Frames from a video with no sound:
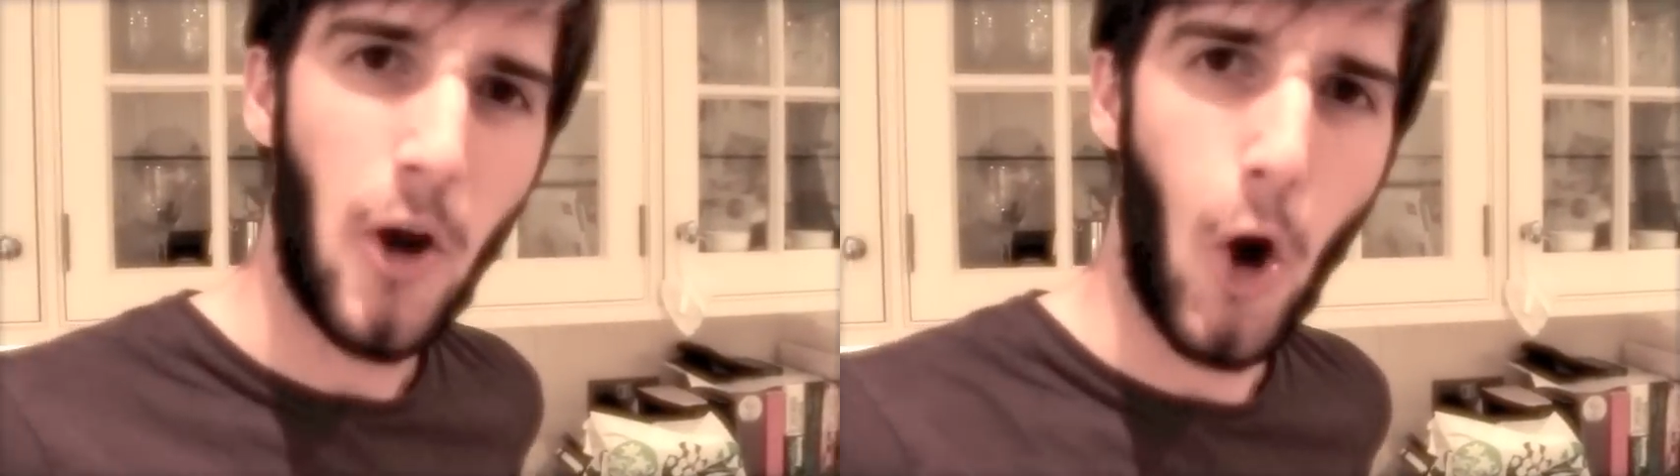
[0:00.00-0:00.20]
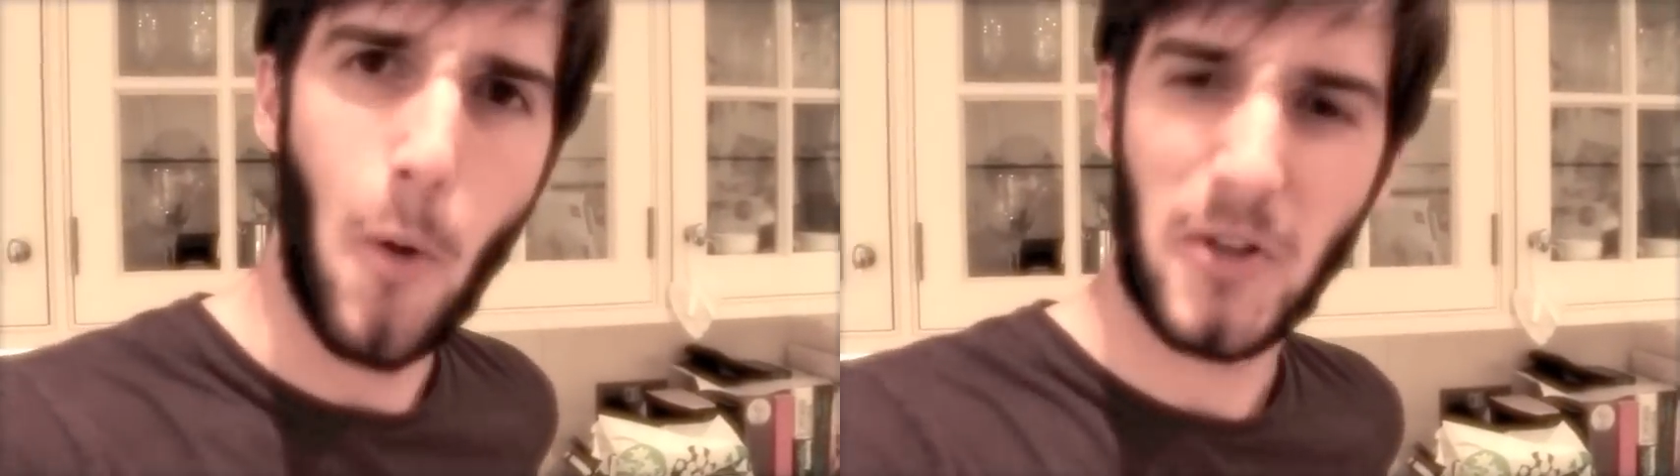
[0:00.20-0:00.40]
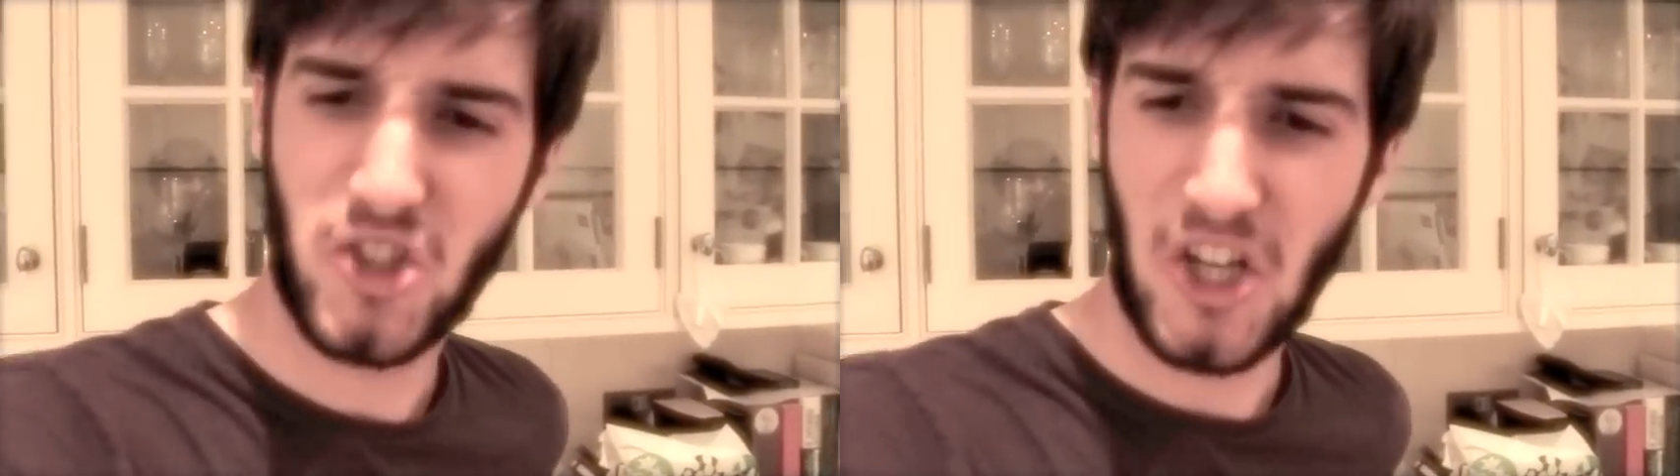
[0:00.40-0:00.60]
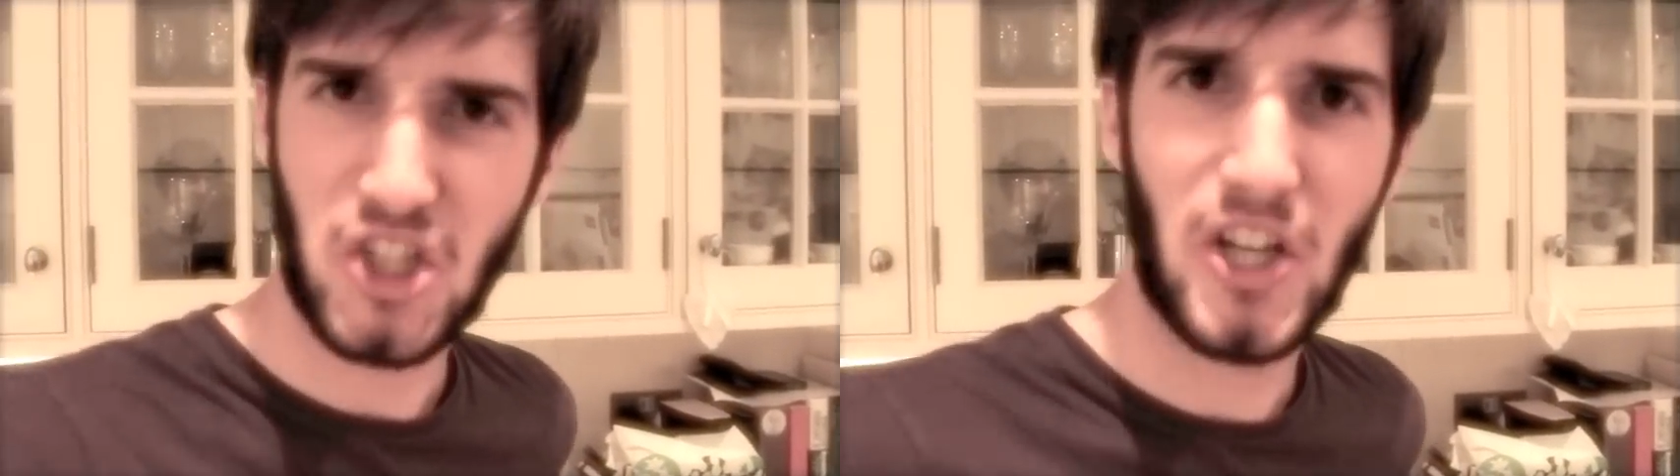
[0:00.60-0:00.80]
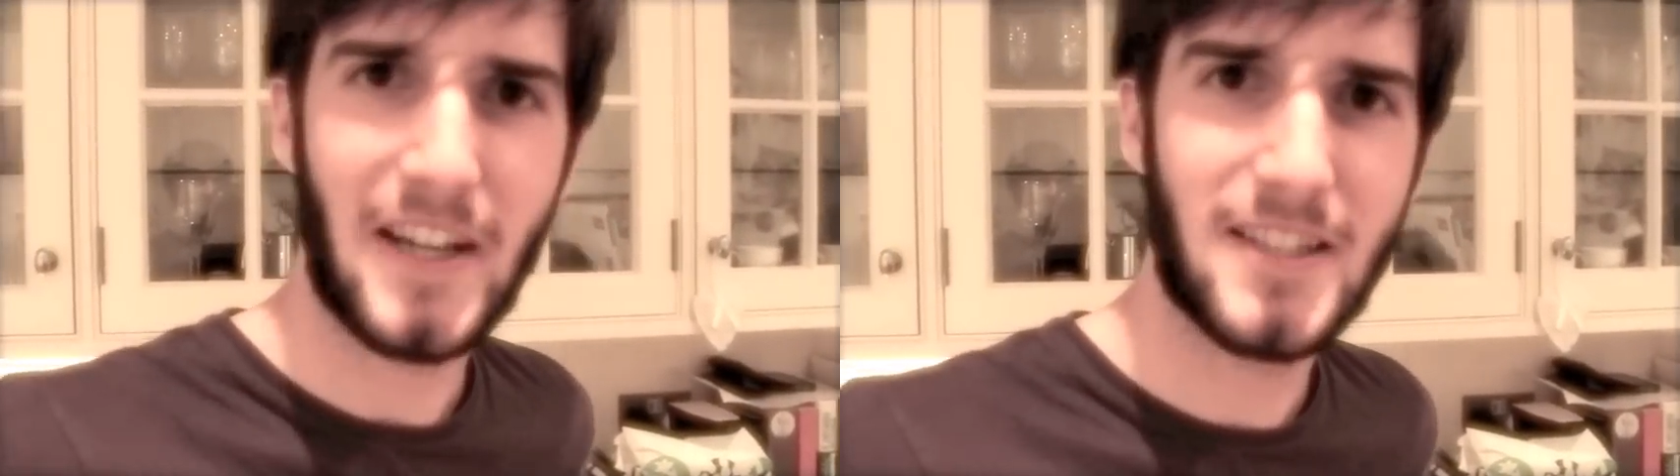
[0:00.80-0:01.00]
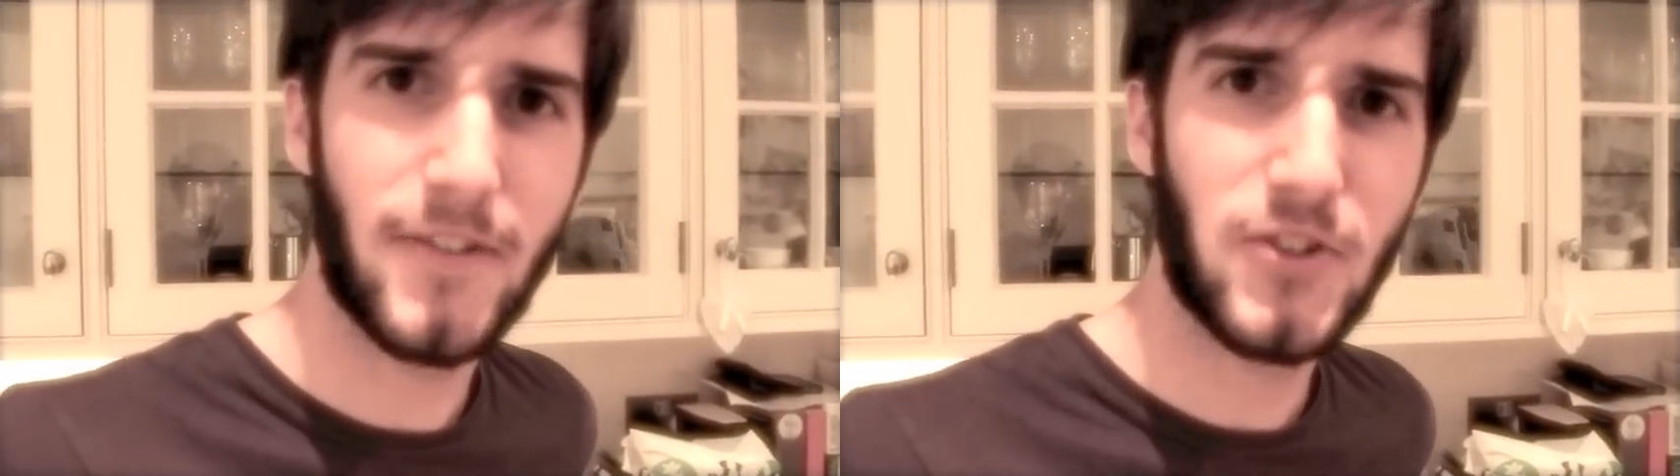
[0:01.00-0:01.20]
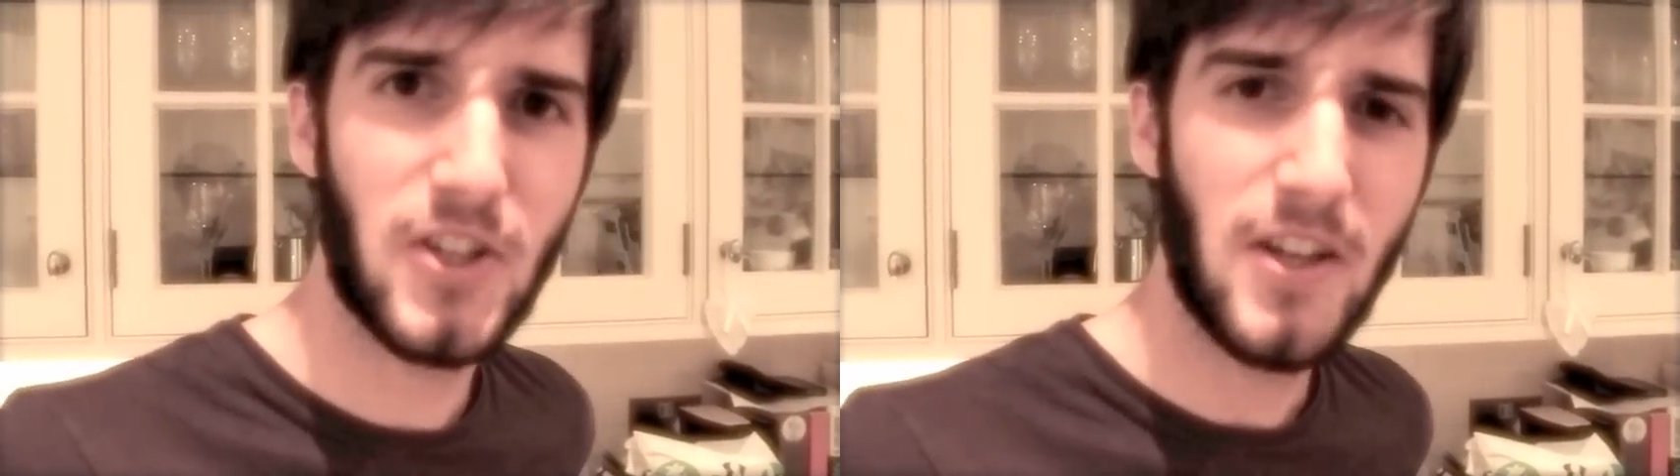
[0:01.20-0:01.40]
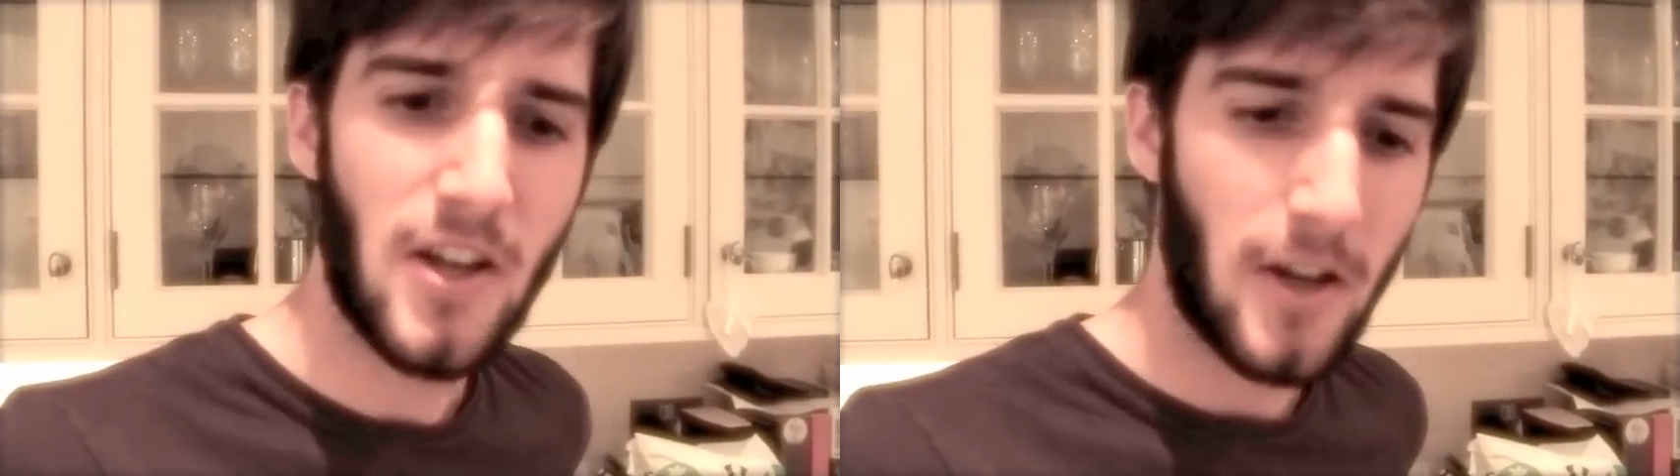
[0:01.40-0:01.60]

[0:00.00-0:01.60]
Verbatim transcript: homosexual activity,